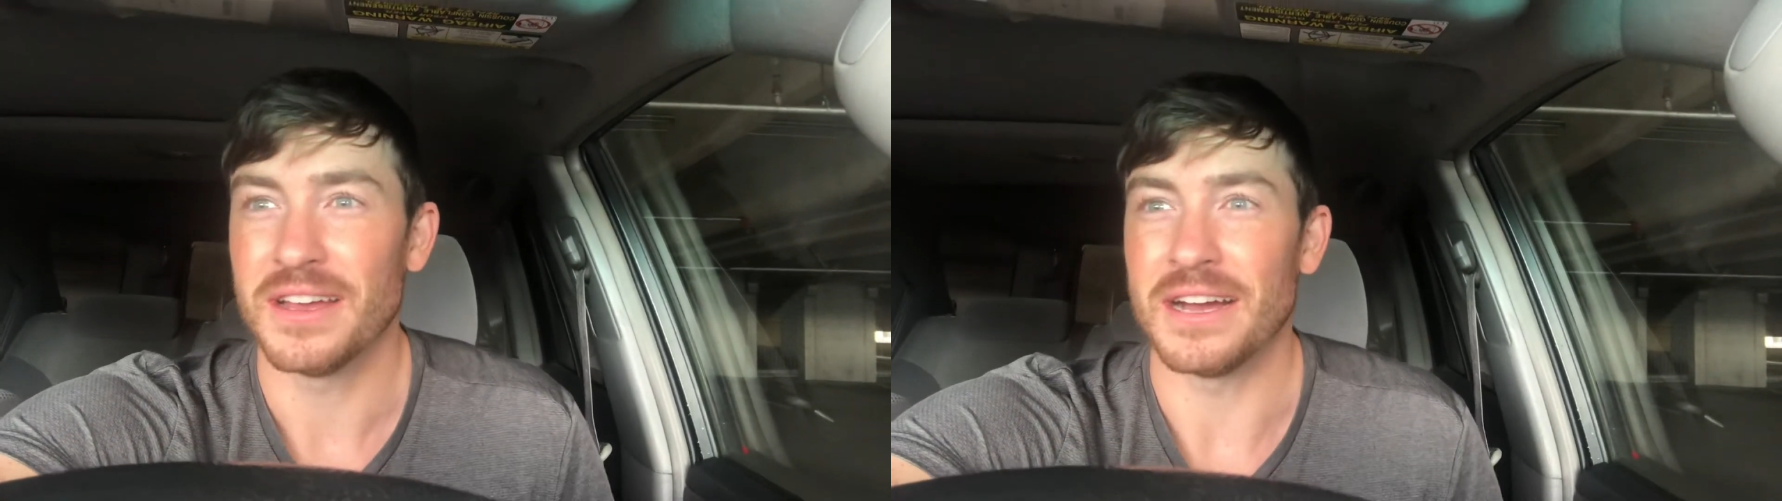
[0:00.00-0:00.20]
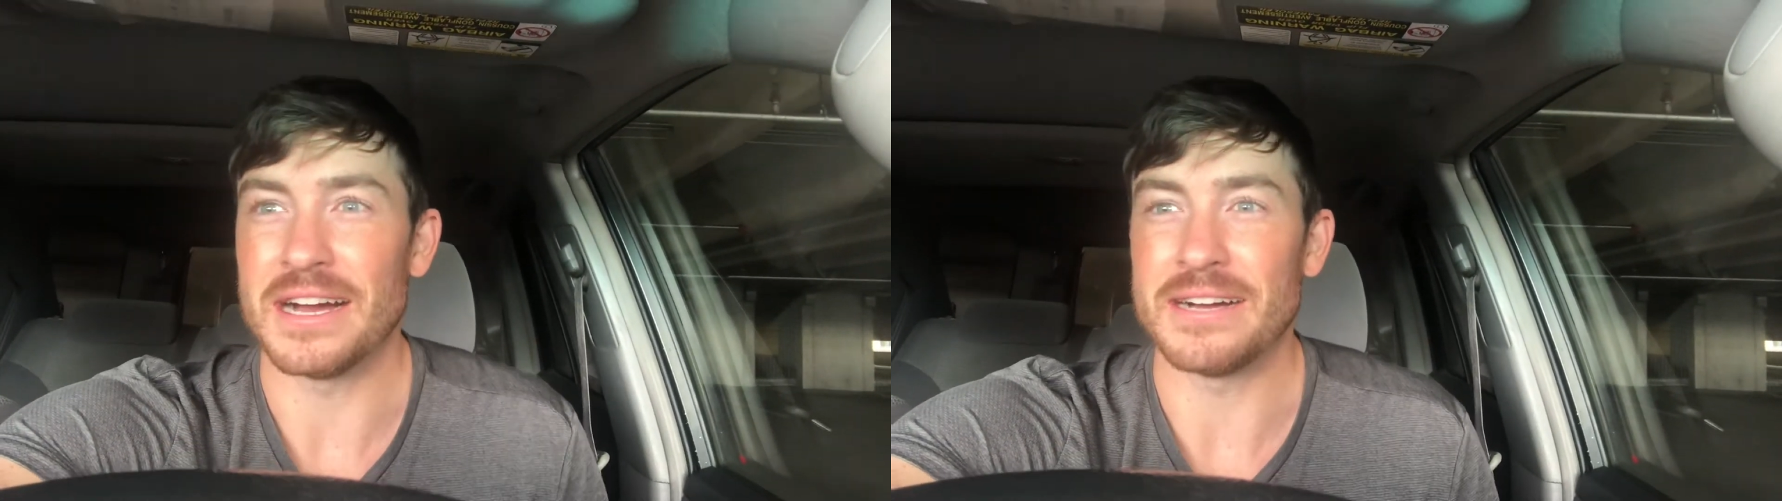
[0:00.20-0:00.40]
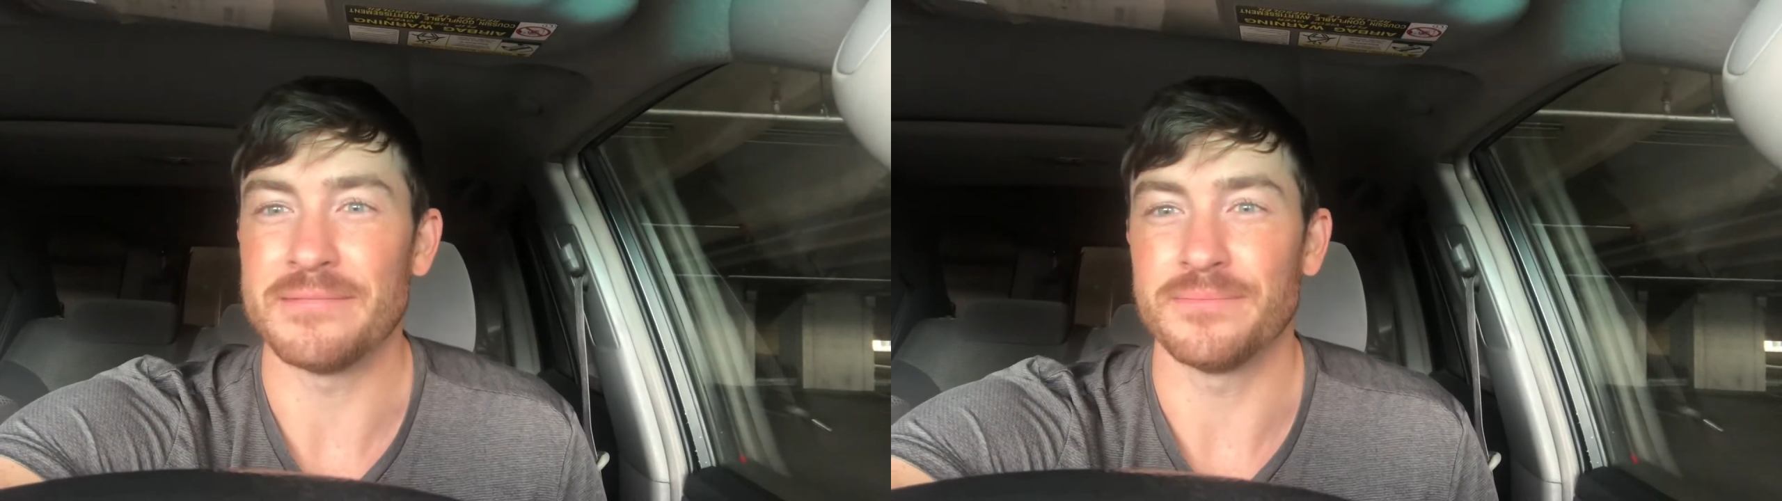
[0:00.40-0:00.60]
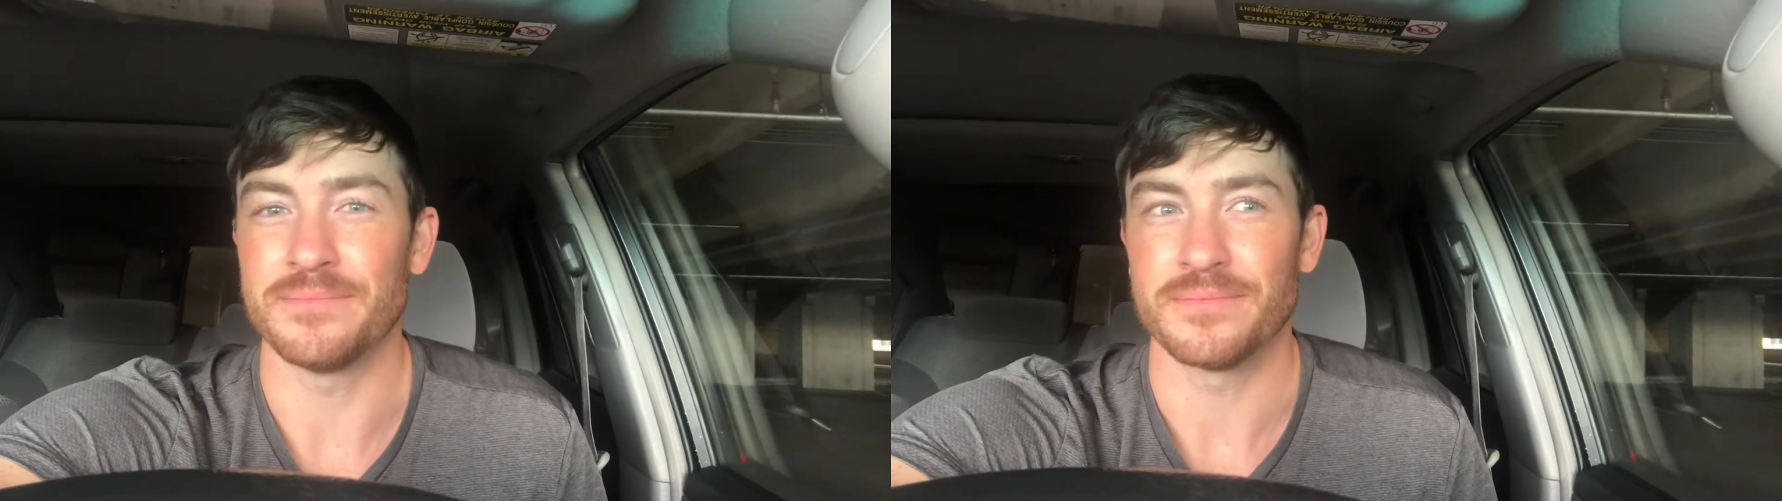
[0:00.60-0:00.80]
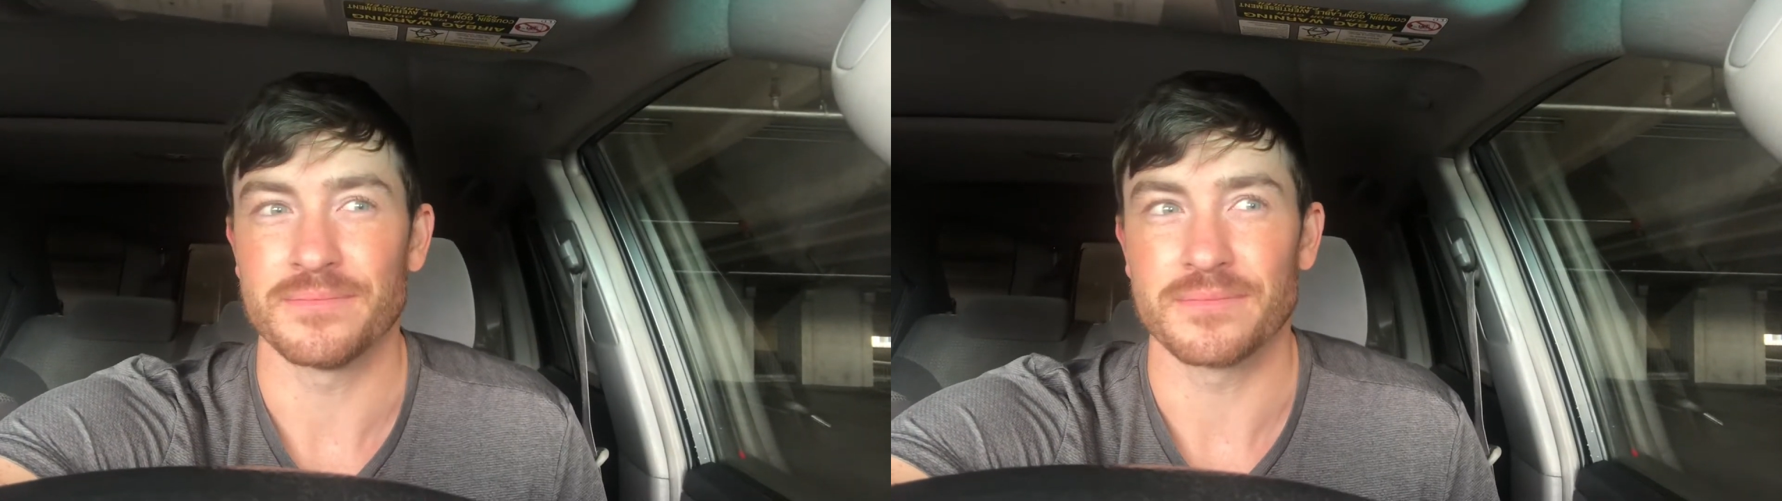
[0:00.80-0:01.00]

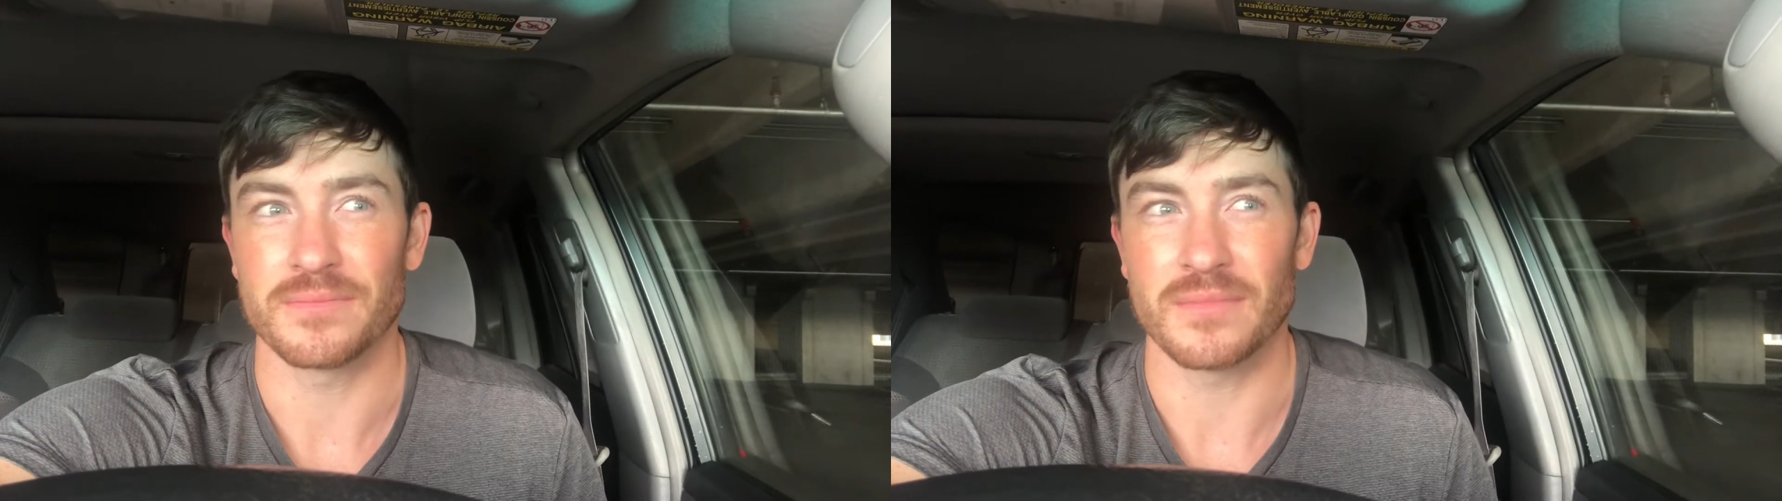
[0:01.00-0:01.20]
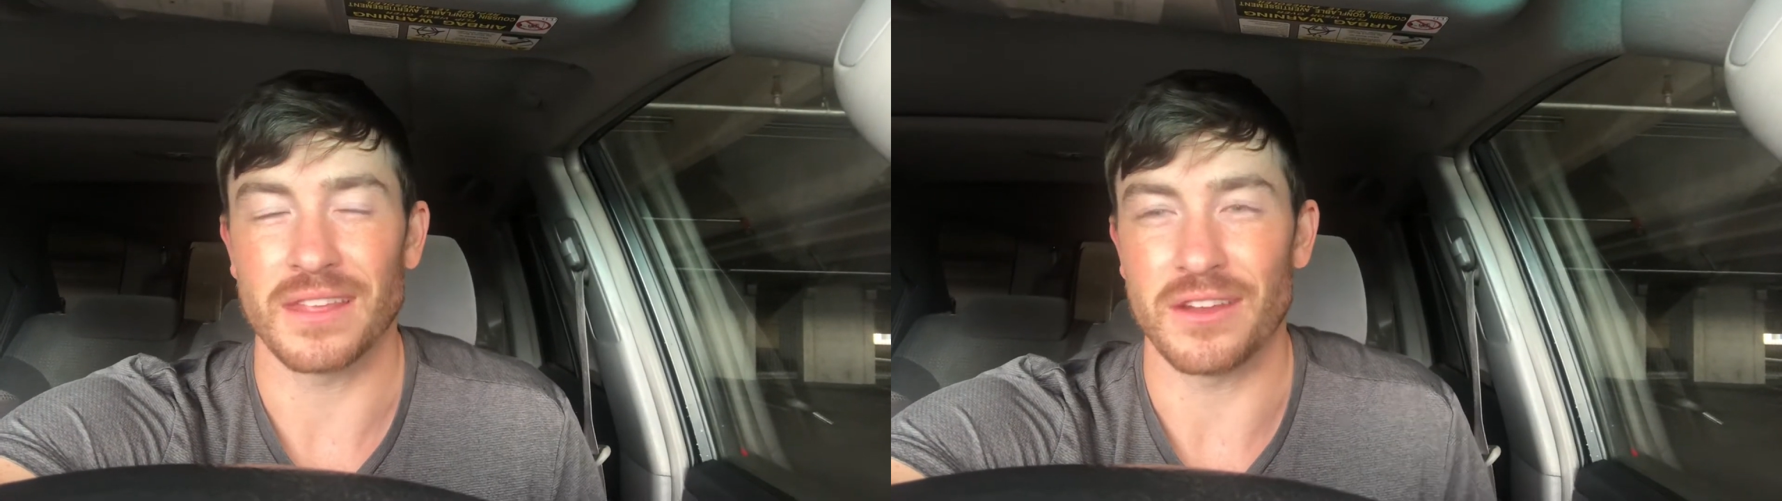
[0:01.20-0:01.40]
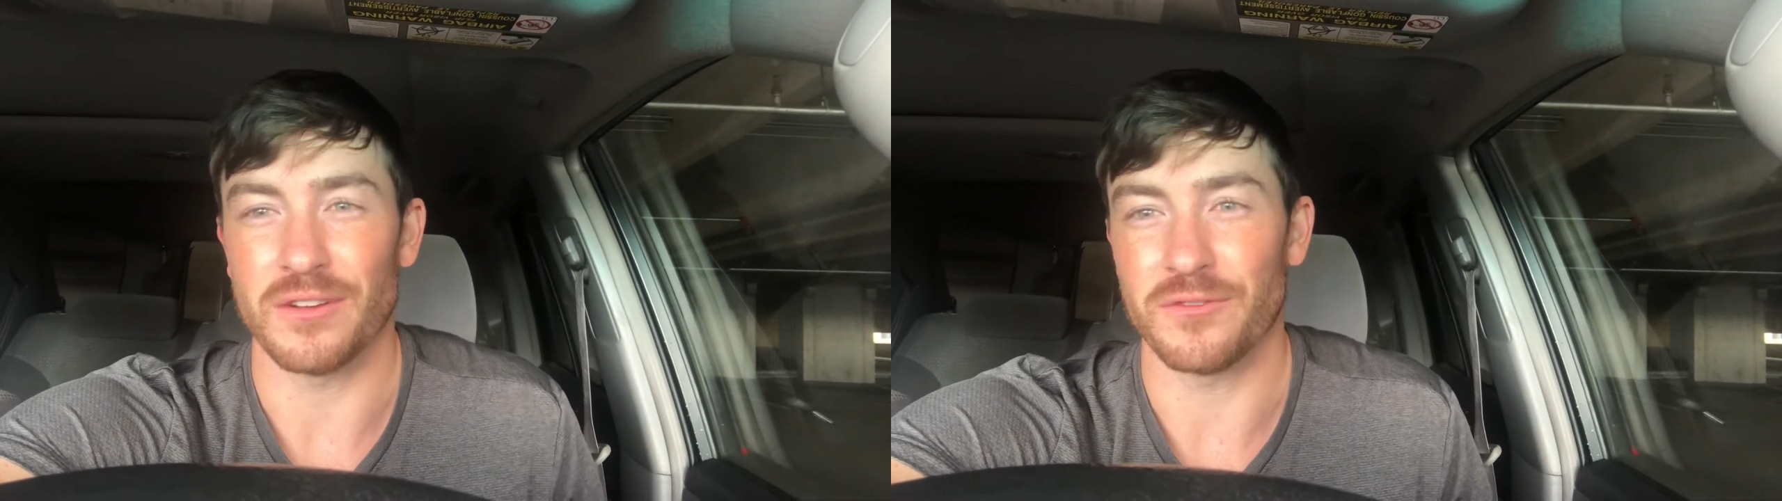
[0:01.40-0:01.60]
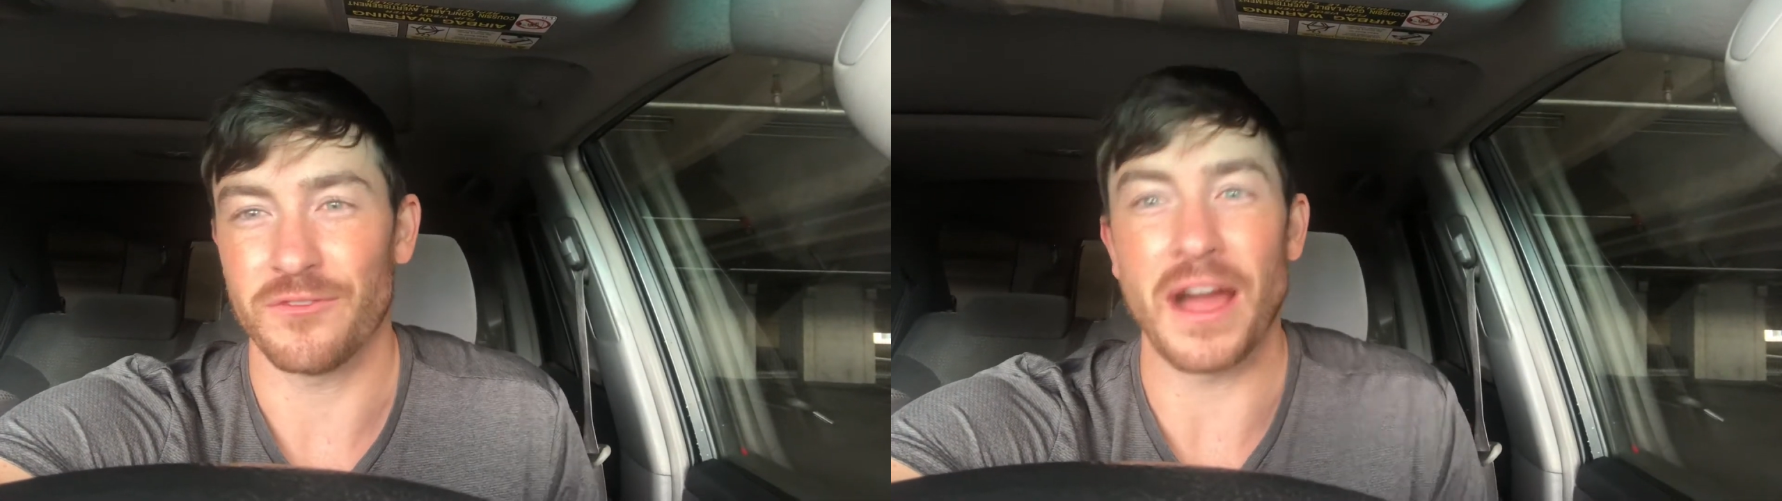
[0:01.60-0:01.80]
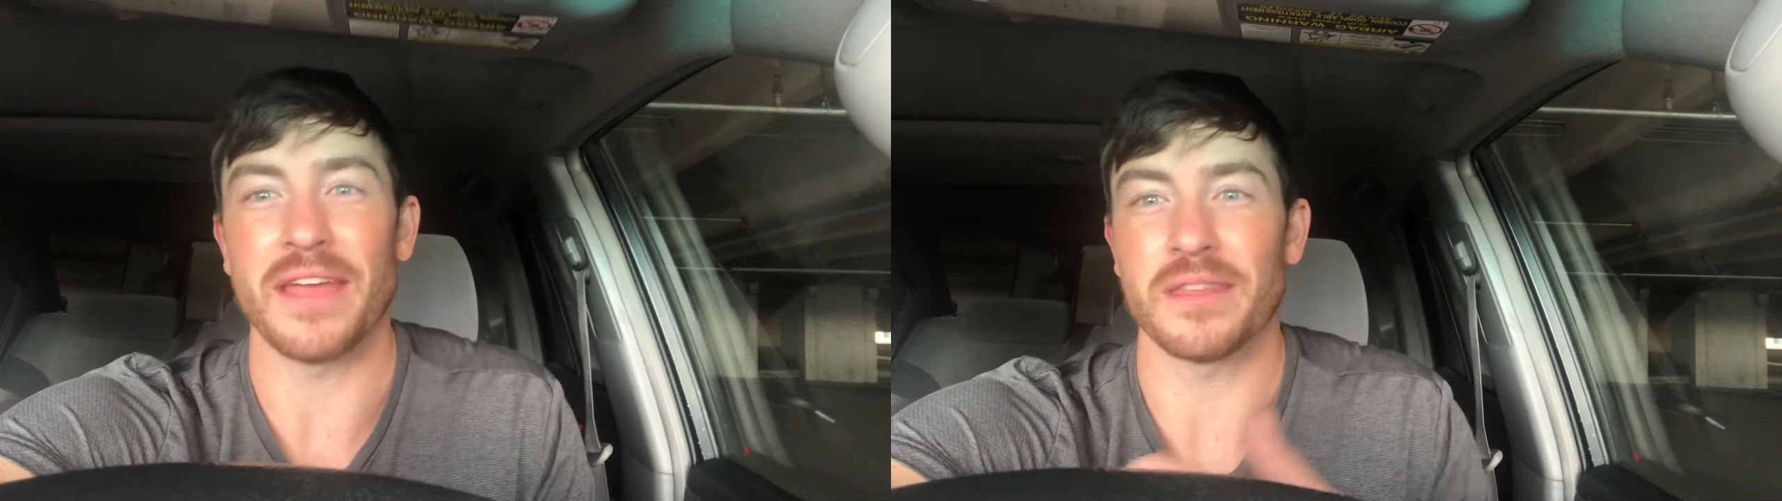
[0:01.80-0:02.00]

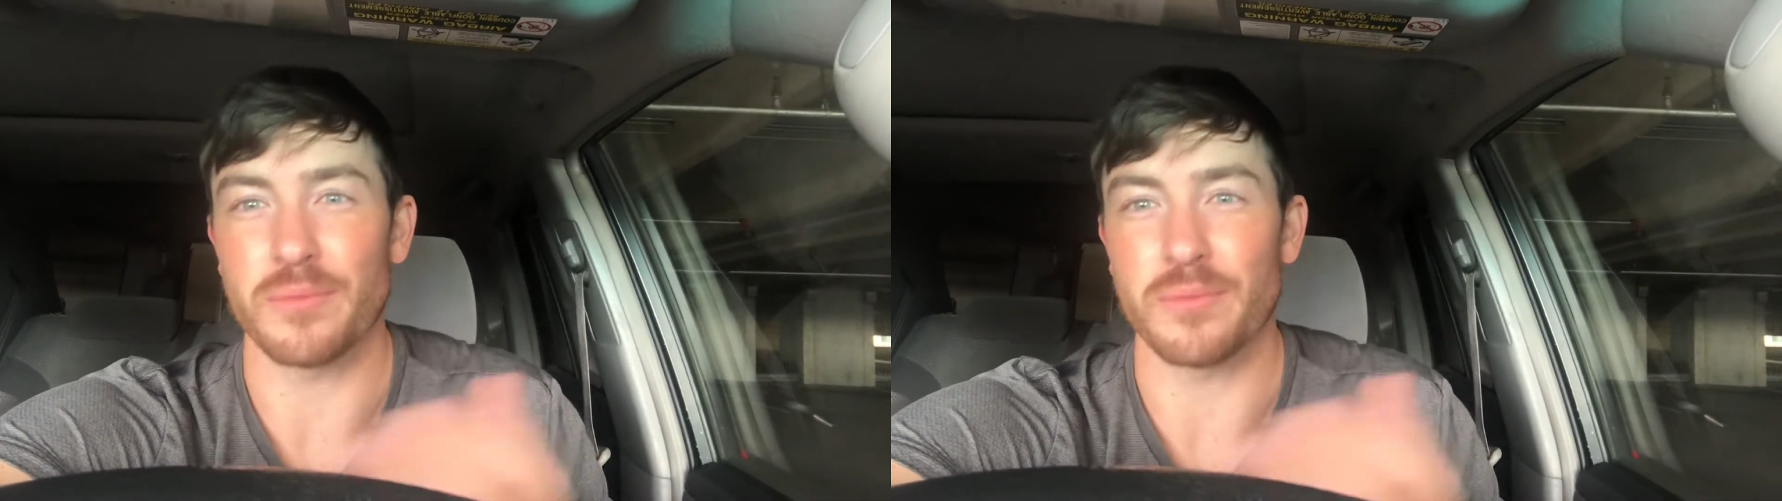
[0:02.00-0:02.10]
finally